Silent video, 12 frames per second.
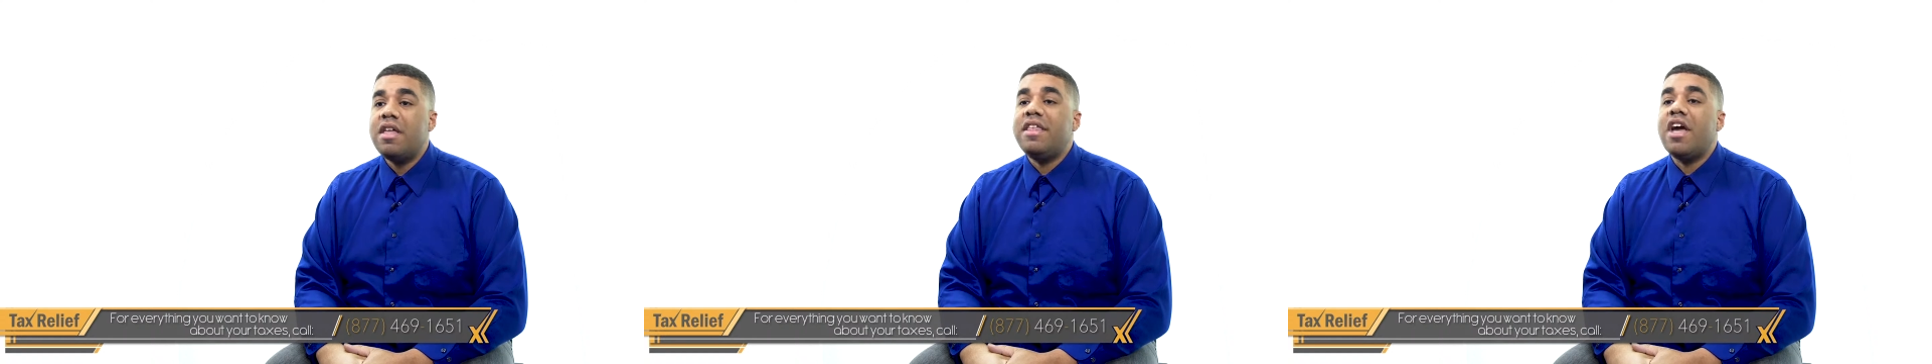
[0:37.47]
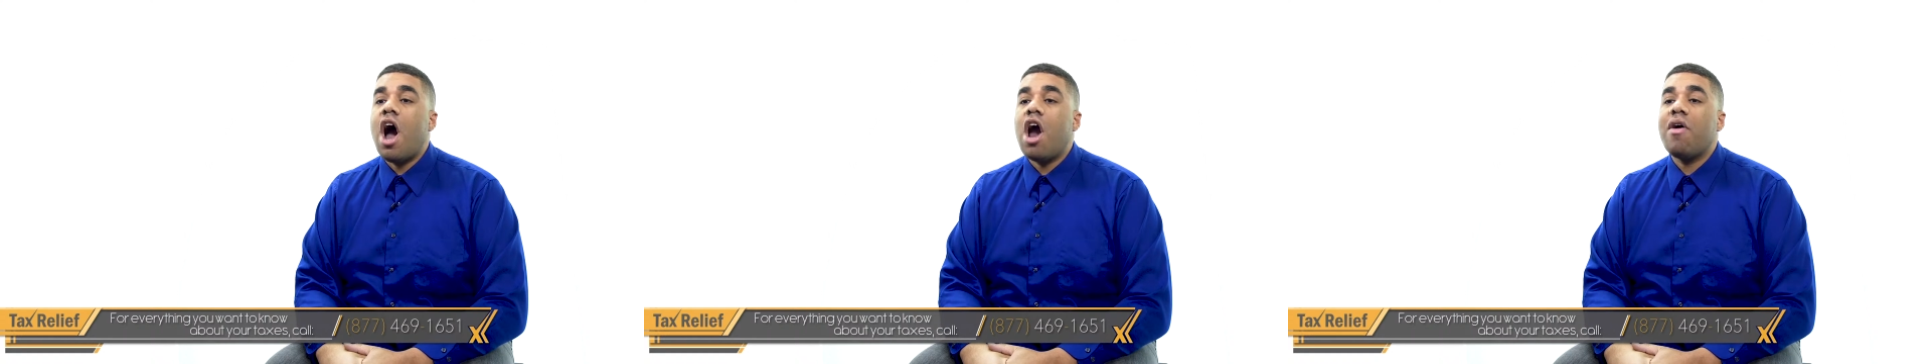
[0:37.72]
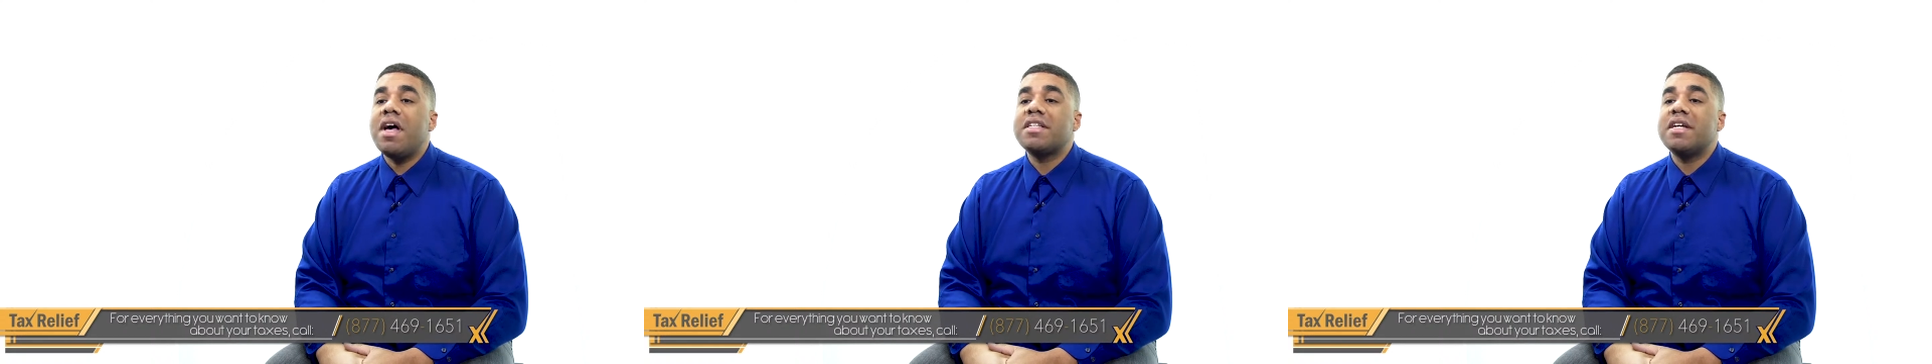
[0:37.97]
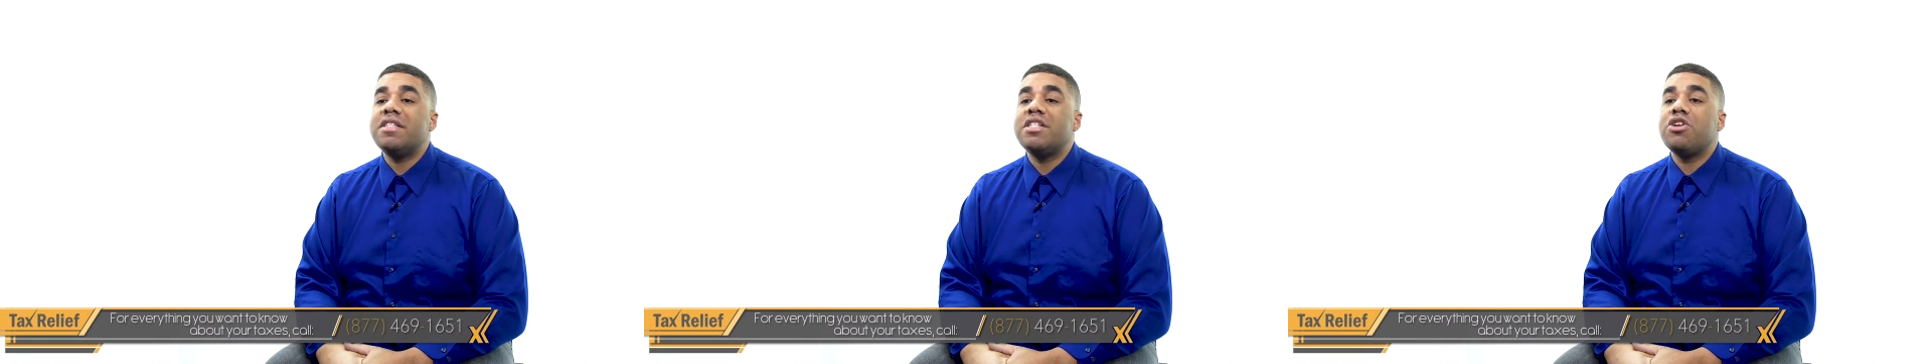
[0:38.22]
the IRS
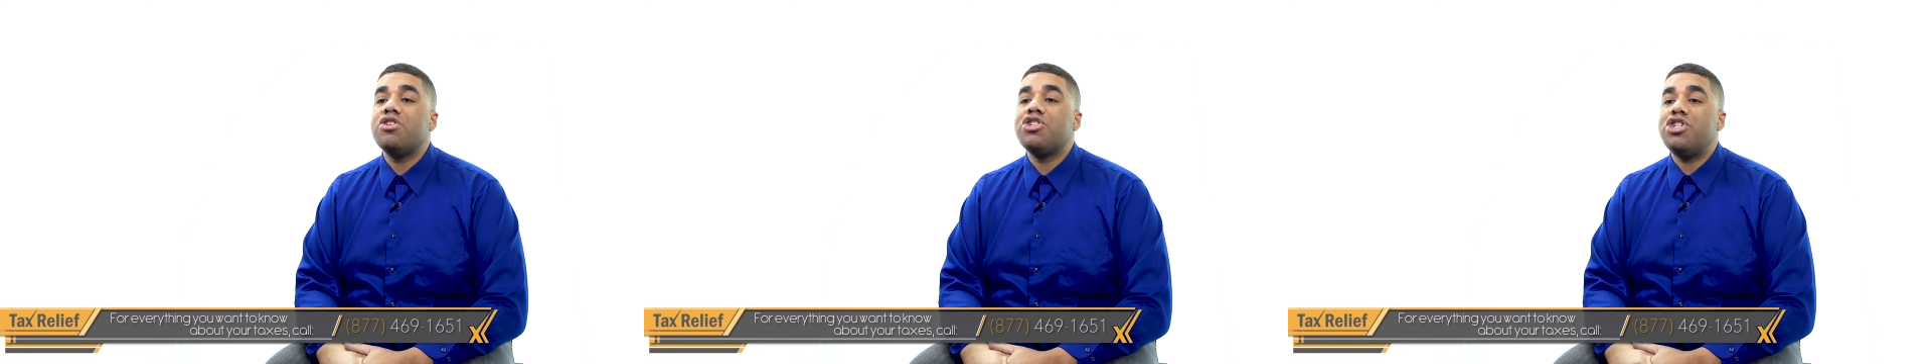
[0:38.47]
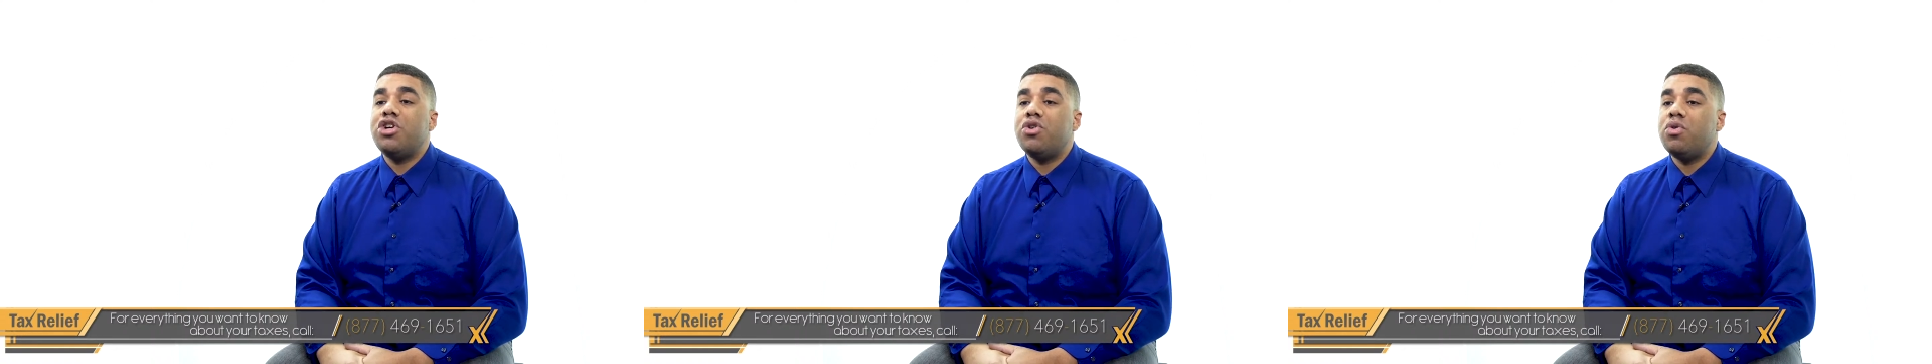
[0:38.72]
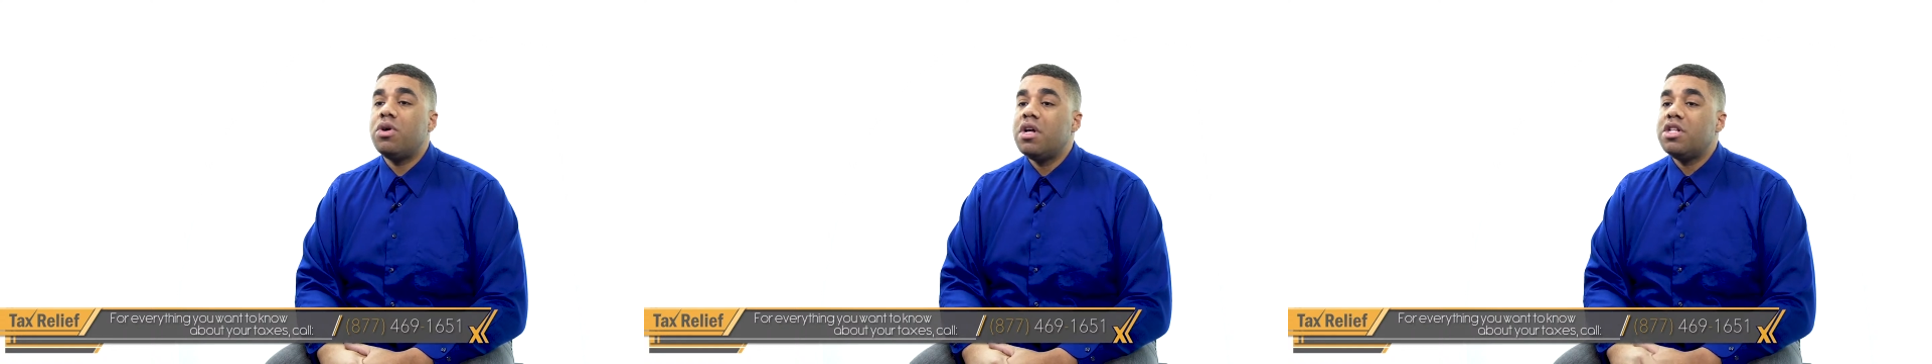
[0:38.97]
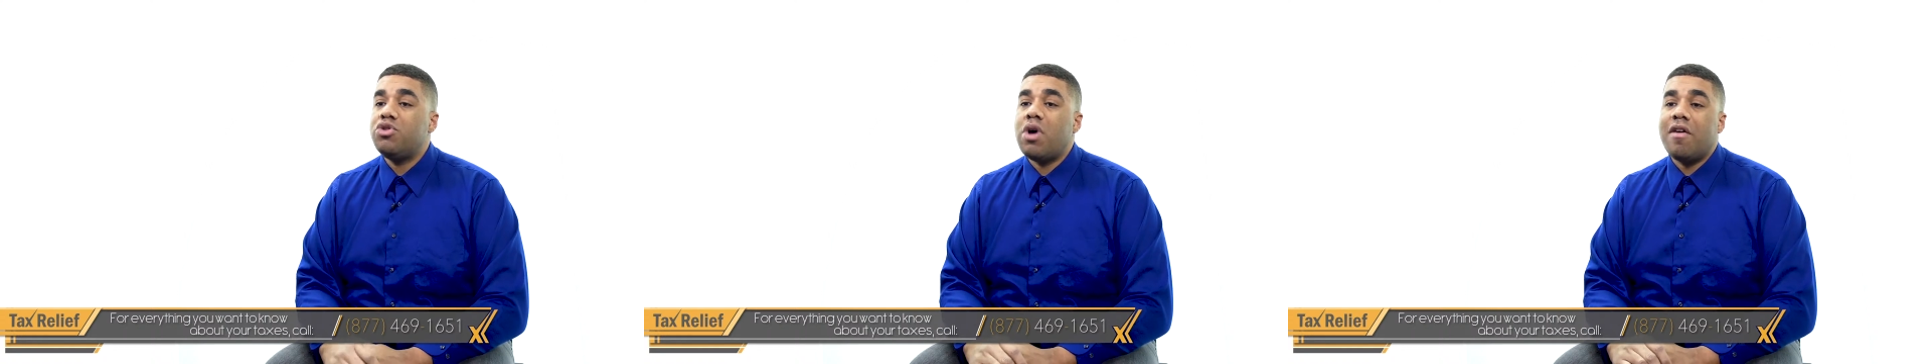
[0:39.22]
considers you
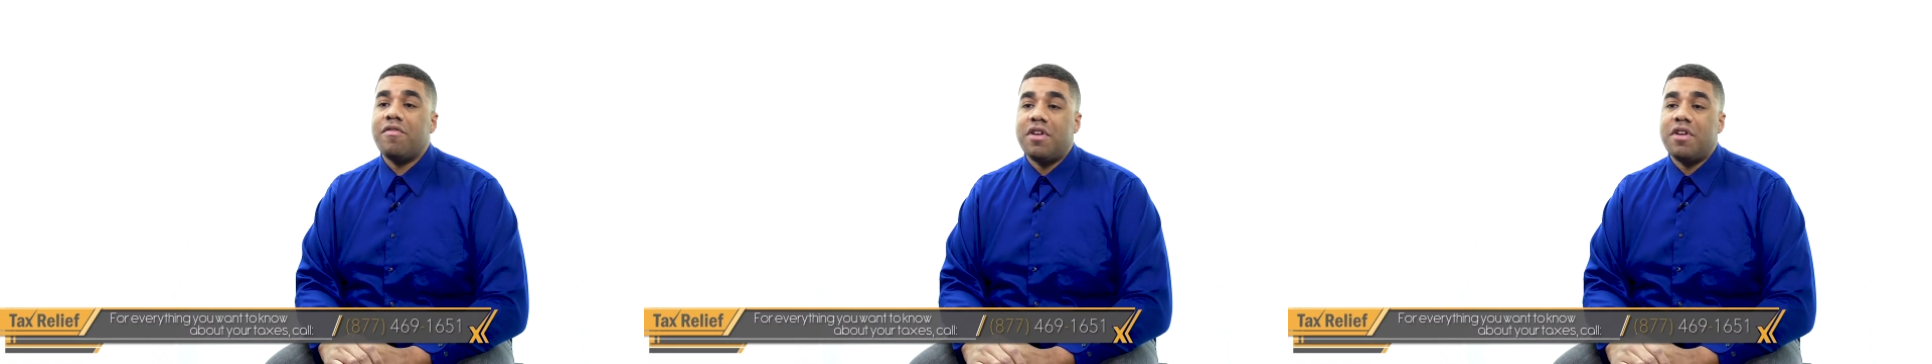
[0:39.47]
to have